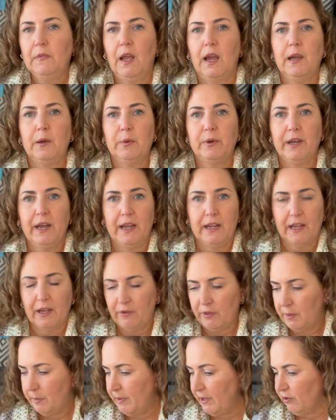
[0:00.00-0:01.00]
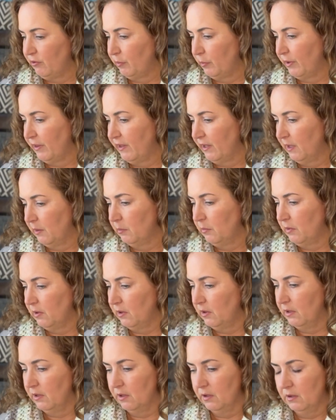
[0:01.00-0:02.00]
I would hang out in the bedroom with him,
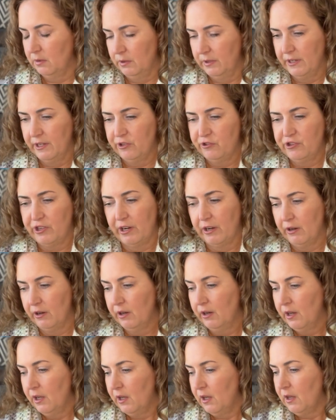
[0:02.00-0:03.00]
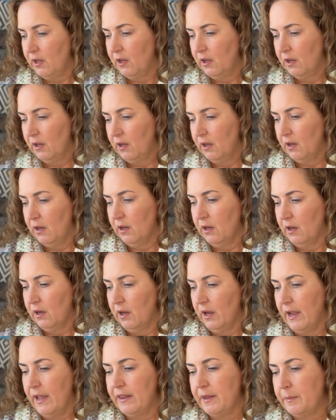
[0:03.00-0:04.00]
in a chair,
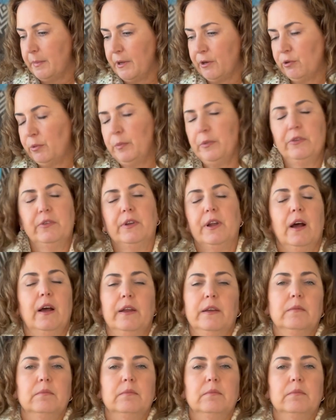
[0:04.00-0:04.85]
and the bedroom is not